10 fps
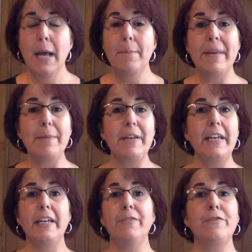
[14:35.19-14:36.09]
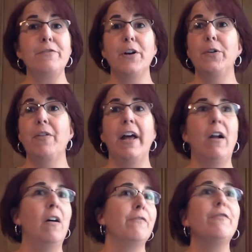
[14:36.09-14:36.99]
maybe if you know that
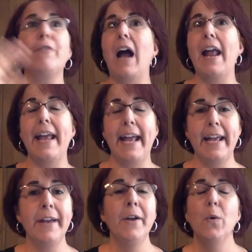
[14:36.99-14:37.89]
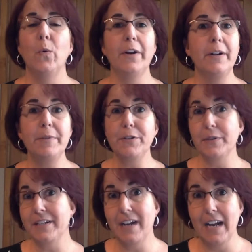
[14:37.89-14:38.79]
on Friday we're going to be
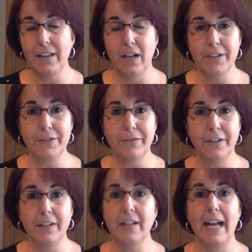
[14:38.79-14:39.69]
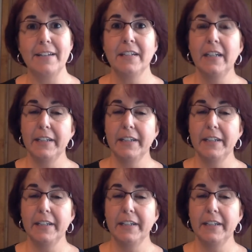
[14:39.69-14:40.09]
doing dialogues in front of the class,